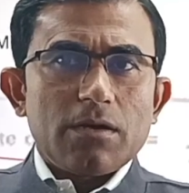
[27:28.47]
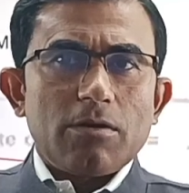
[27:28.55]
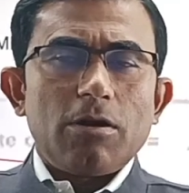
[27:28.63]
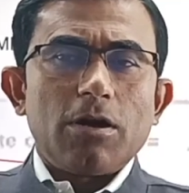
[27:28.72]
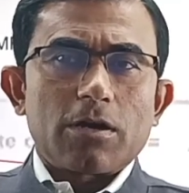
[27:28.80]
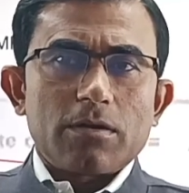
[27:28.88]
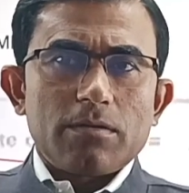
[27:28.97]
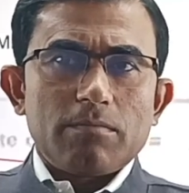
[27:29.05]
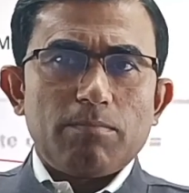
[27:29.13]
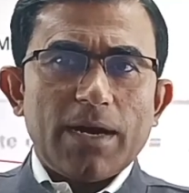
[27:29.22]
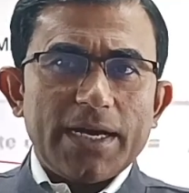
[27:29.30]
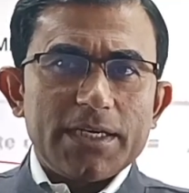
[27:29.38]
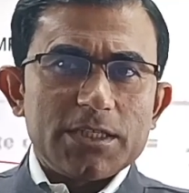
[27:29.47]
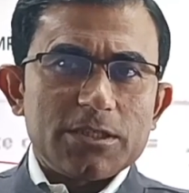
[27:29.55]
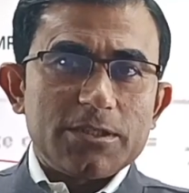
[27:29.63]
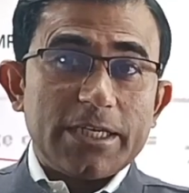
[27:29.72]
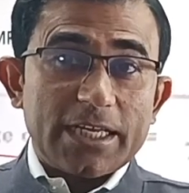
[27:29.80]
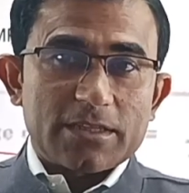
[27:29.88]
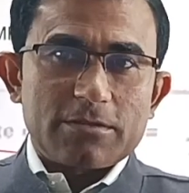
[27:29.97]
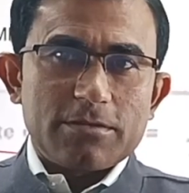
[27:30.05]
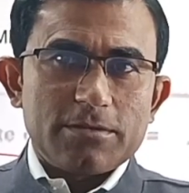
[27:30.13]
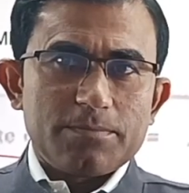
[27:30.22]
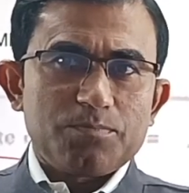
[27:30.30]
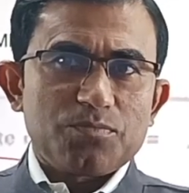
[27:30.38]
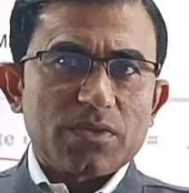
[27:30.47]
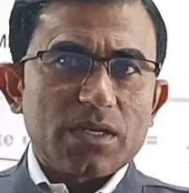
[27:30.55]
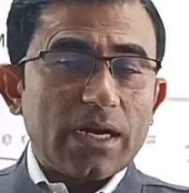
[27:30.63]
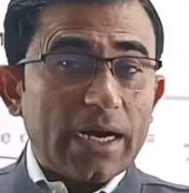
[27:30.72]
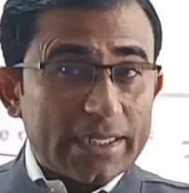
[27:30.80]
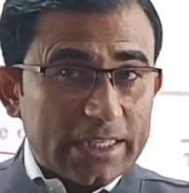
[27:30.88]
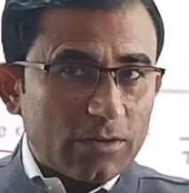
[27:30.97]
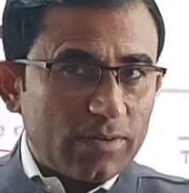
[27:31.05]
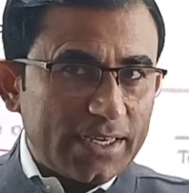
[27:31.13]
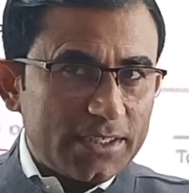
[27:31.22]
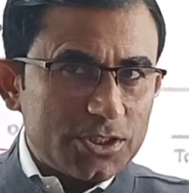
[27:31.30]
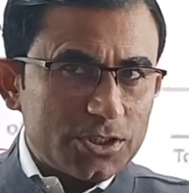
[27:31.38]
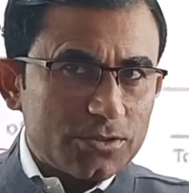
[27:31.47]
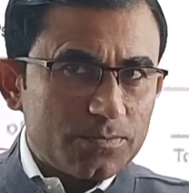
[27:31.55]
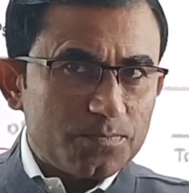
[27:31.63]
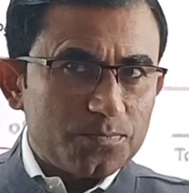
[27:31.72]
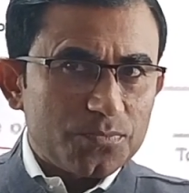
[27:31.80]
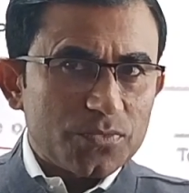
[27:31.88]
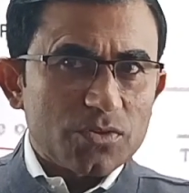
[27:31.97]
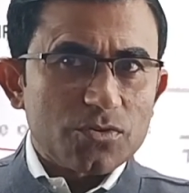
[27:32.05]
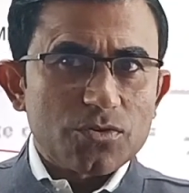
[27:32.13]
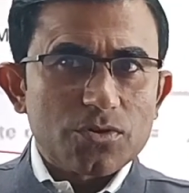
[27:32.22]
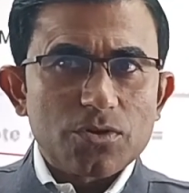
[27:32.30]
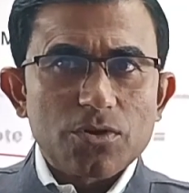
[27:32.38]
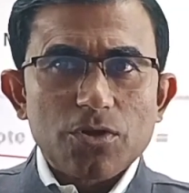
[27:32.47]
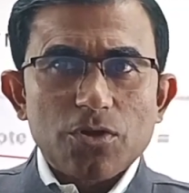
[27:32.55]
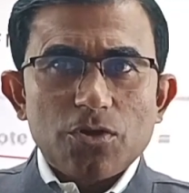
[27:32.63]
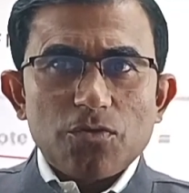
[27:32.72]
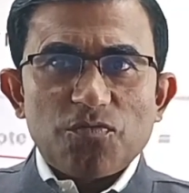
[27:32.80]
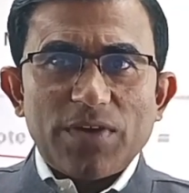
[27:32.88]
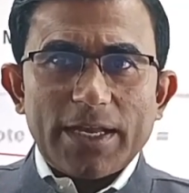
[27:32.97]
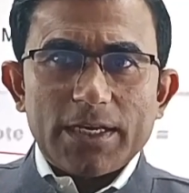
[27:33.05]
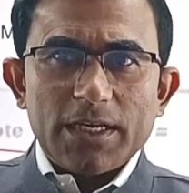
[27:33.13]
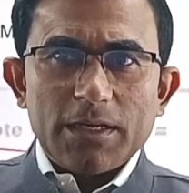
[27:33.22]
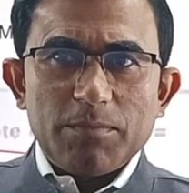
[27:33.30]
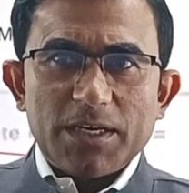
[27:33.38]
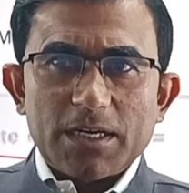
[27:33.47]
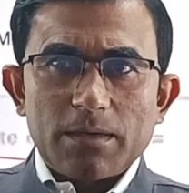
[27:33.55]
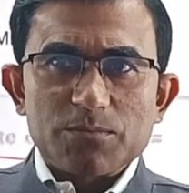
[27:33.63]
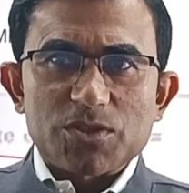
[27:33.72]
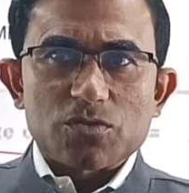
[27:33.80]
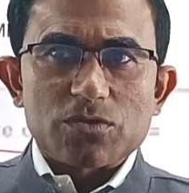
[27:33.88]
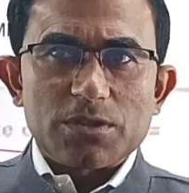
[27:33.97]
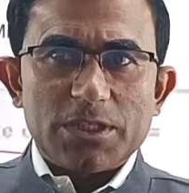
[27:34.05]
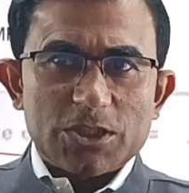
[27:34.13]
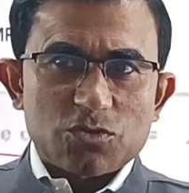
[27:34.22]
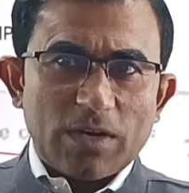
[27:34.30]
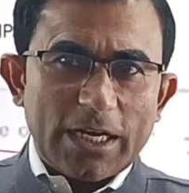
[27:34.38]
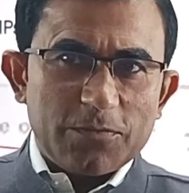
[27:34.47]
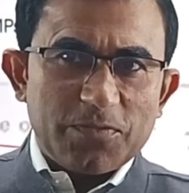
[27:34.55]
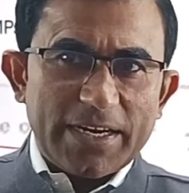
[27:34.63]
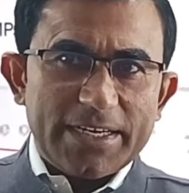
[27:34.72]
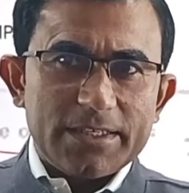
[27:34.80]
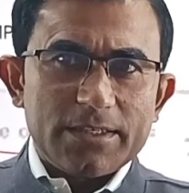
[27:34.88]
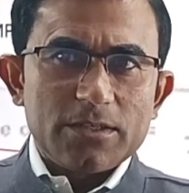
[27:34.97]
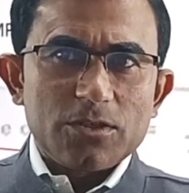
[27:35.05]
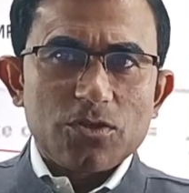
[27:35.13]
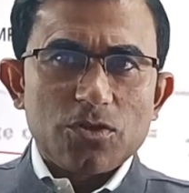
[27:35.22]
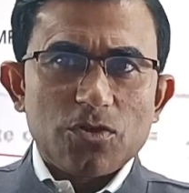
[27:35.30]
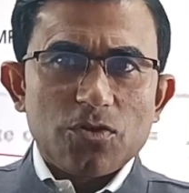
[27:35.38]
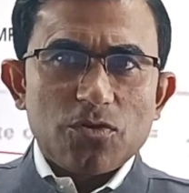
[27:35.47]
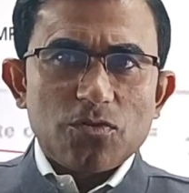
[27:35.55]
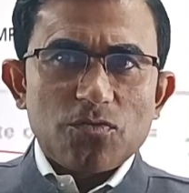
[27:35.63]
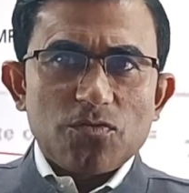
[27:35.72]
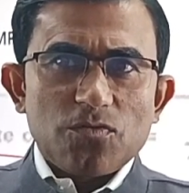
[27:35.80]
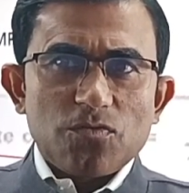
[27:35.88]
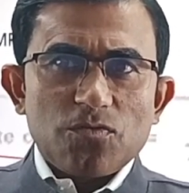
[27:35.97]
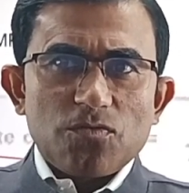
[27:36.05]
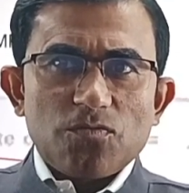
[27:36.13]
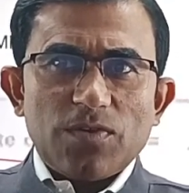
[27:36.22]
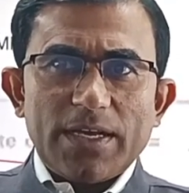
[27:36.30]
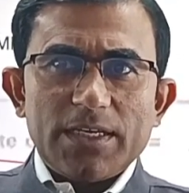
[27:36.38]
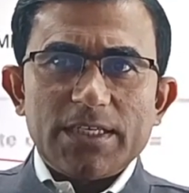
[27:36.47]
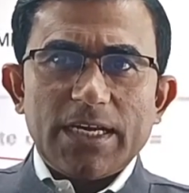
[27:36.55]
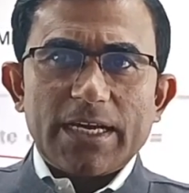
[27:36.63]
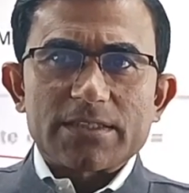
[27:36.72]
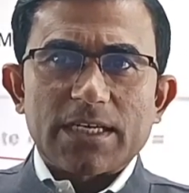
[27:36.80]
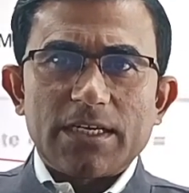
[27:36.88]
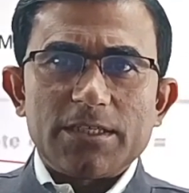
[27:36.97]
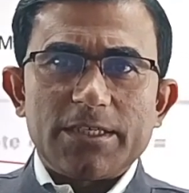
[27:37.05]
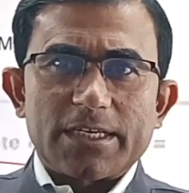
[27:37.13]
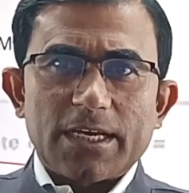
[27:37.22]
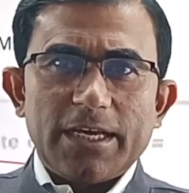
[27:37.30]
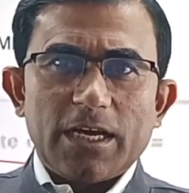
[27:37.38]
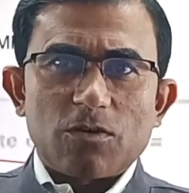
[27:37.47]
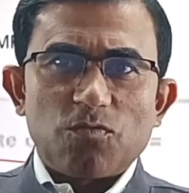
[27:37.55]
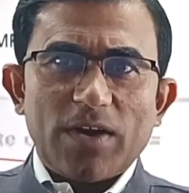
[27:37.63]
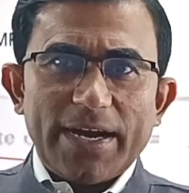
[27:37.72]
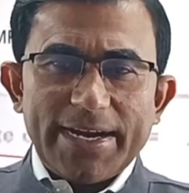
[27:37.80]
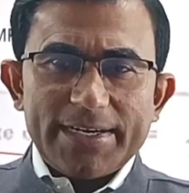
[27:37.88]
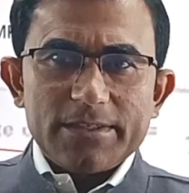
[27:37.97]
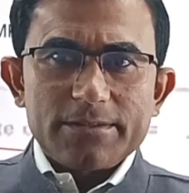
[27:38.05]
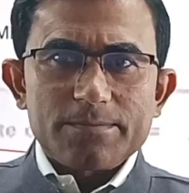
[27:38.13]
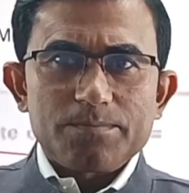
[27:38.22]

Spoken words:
or by his death. Otherwise, when he becomes disqualified, when his election is declared void.